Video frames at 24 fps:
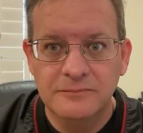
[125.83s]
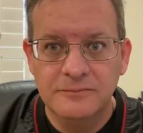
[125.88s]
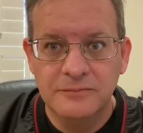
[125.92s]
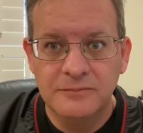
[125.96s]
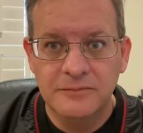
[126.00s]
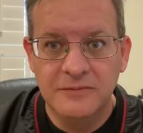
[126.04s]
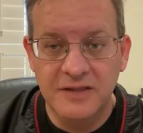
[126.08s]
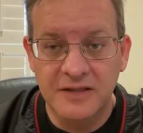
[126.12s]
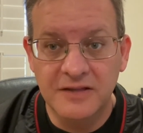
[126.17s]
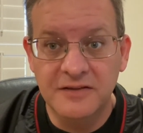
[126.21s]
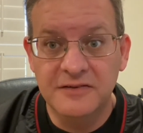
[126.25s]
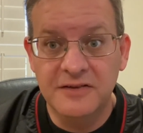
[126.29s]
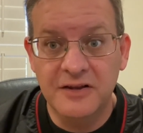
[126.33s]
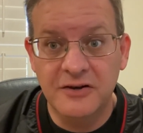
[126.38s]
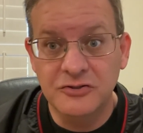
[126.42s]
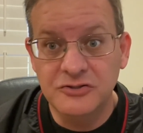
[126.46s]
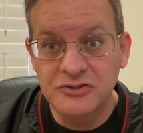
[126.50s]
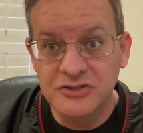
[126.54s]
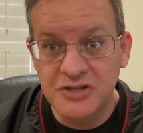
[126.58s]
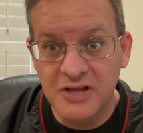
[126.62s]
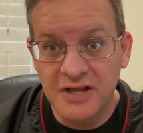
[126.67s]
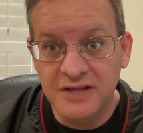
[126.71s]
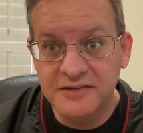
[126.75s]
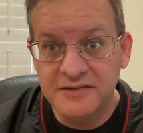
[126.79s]
things that are
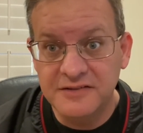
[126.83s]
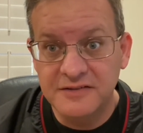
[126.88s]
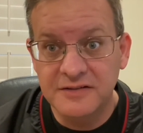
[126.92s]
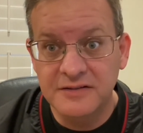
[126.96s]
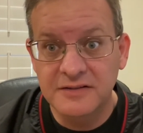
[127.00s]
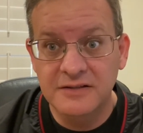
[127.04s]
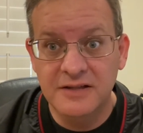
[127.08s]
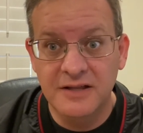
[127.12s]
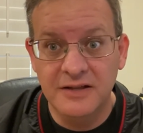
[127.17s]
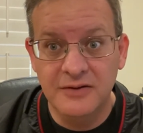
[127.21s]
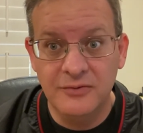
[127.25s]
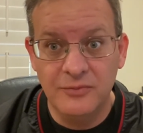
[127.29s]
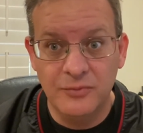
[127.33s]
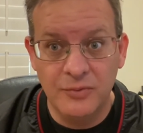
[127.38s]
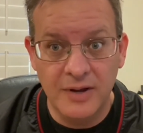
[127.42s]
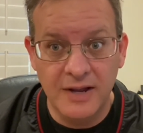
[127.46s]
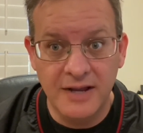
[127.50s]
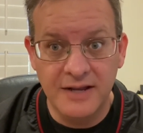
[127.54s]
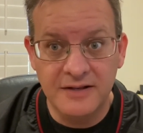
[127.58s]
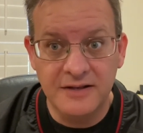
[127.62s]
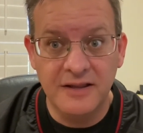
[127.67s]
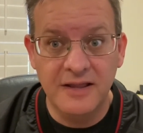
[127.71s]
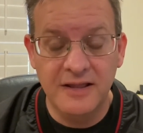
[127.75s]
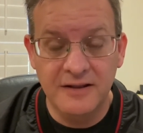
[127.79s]
just and
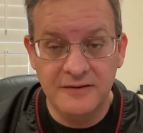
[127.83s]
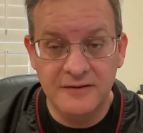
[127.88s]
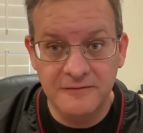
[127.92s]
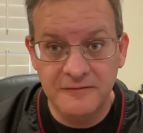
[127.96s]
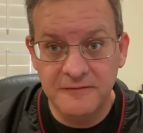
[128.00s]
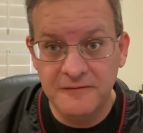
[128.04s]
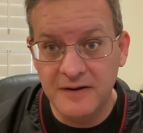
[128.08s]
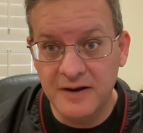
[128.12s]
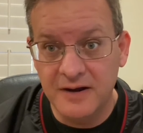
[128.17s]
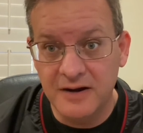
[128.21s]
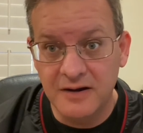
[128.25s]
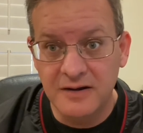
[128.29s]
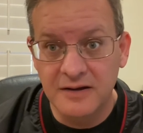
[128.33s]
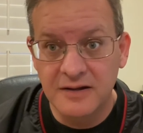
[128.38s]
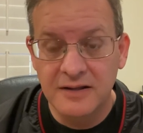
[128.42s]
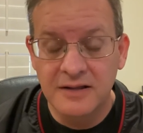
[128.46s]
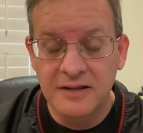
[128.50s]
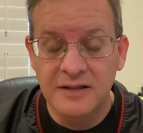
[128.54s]
right and fair.